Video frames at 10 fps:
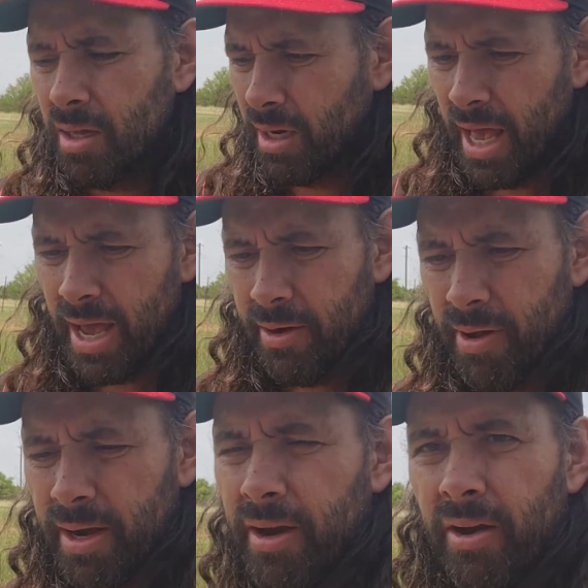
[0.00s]
line
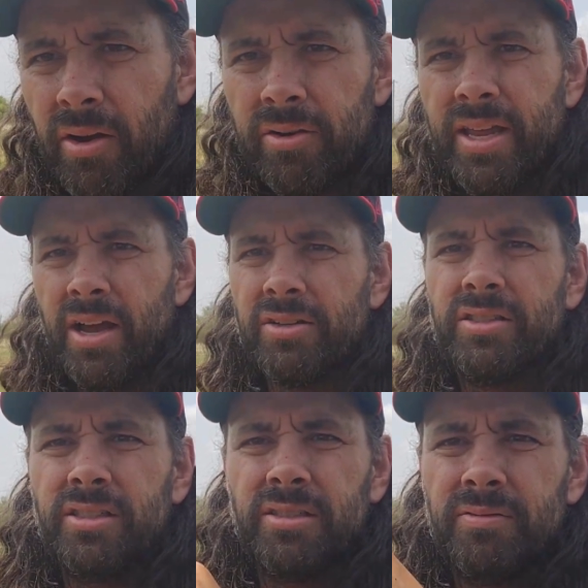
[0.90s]
right here, down
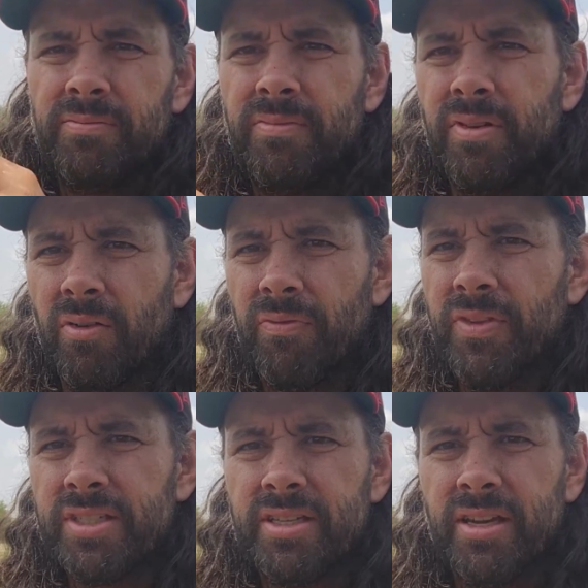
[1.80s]
to, you know,
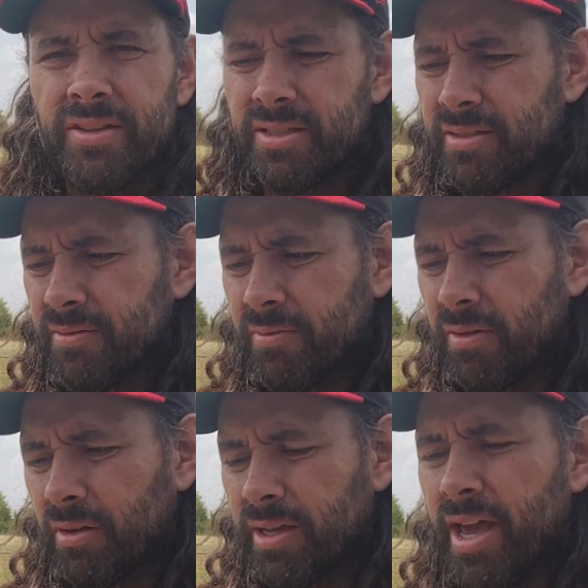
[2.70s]
this
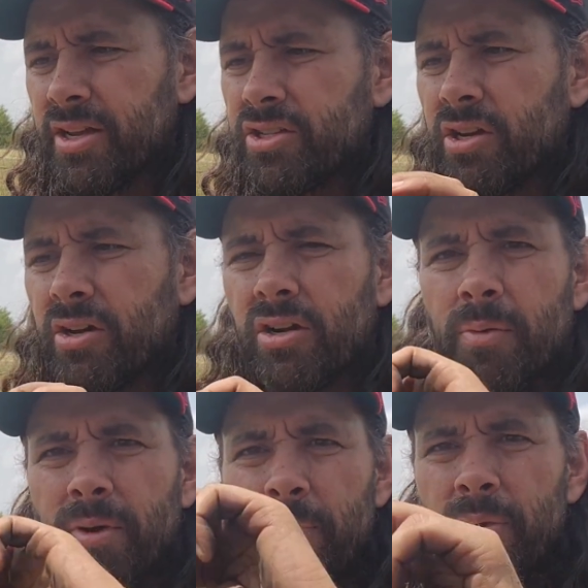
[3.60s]
little canister
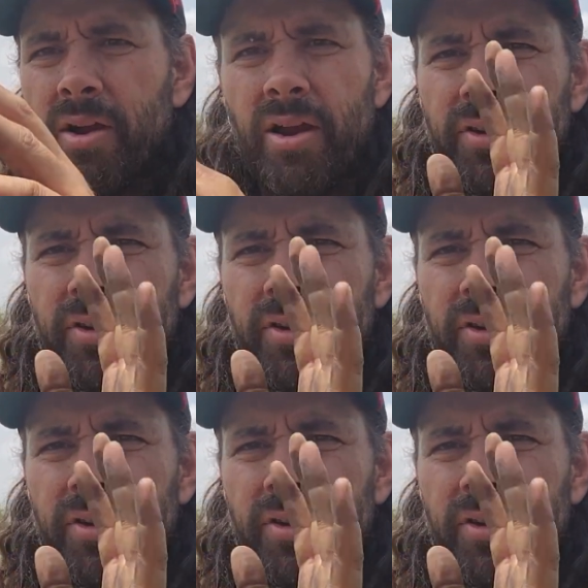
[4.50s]
coming up here.